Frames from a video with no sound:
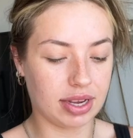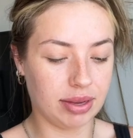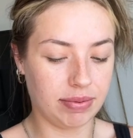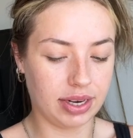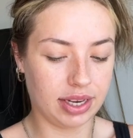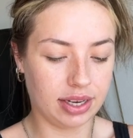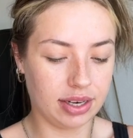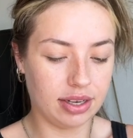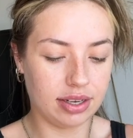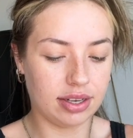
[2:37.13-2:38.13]
clip it in.
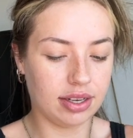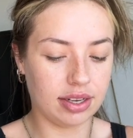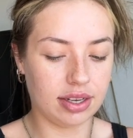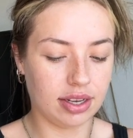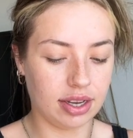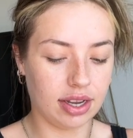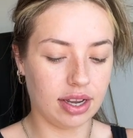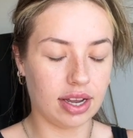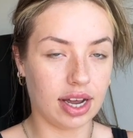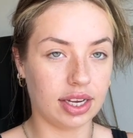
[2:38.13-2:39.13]

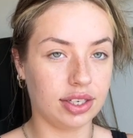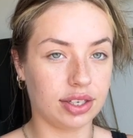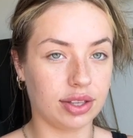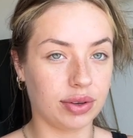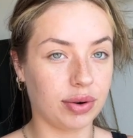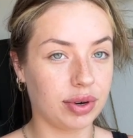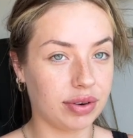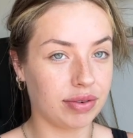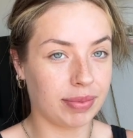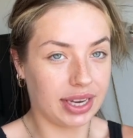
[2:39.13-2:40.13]
I just throw it
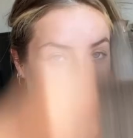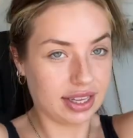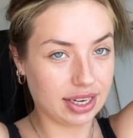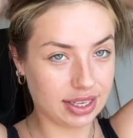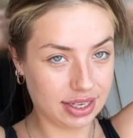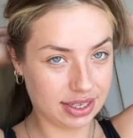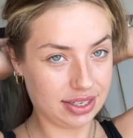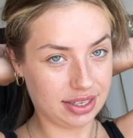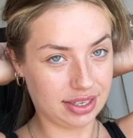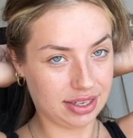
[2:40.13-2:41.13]
over my head like
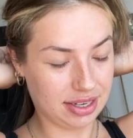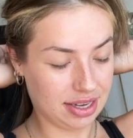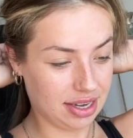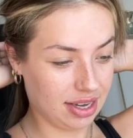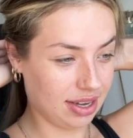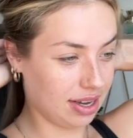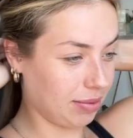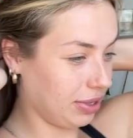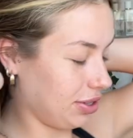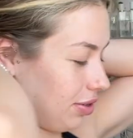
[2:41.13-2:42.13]
this. I'm
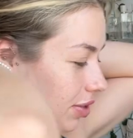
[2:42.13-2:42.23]
gonna turn